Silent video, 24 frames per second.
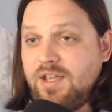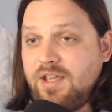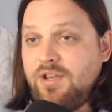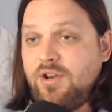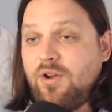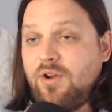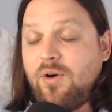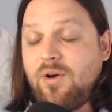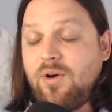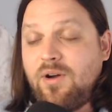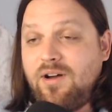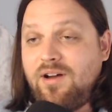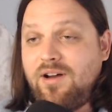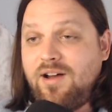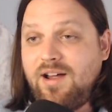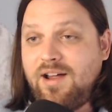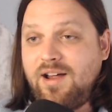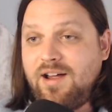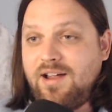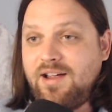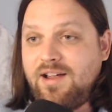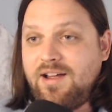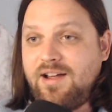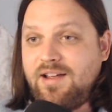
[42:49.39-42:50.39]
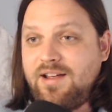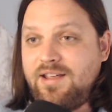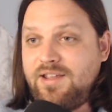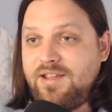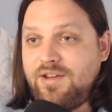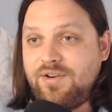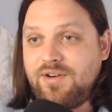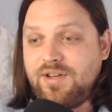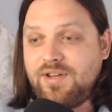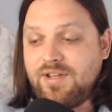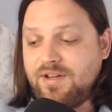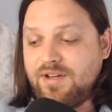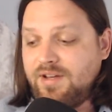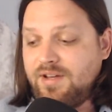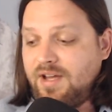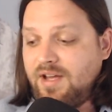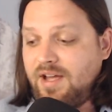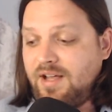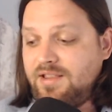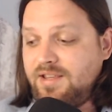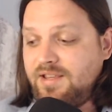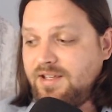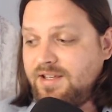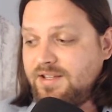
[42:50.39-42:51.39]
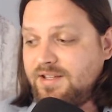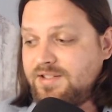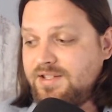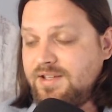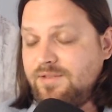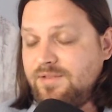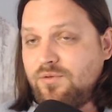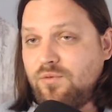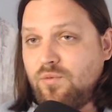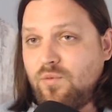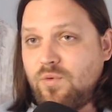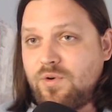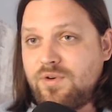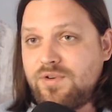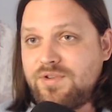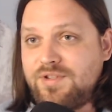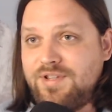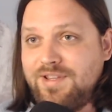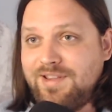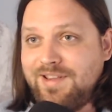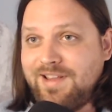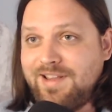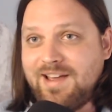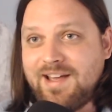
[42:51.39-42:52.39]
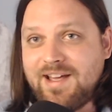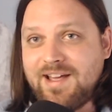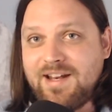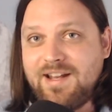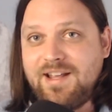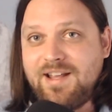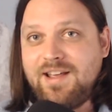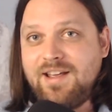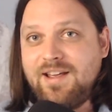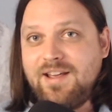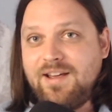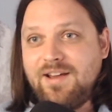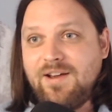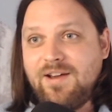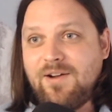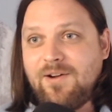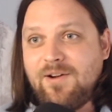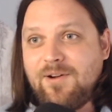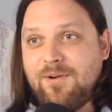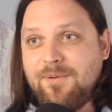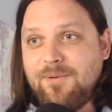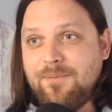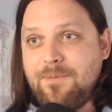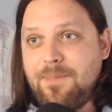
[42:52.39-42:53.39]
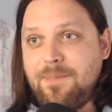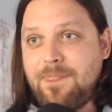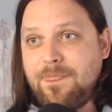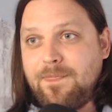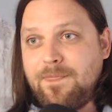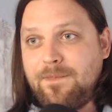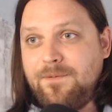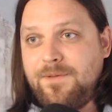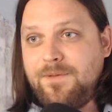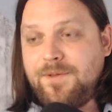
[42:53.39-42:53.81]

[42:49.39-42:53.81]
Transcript: I hear you. I think it's even worse than that. In